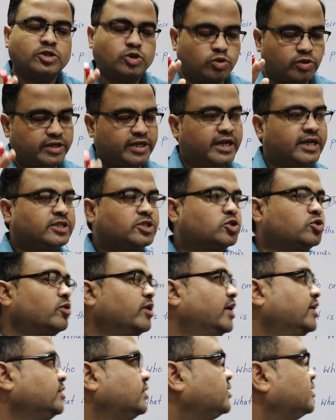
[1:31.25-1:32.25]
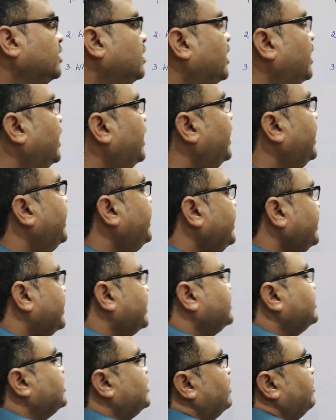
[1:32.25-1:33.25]
So dear students,
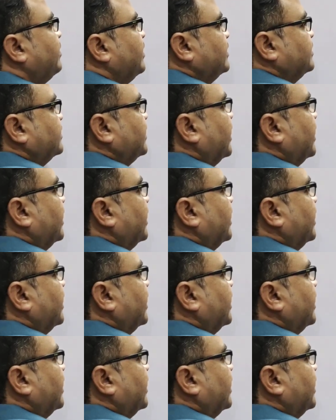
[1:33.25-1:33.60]
internship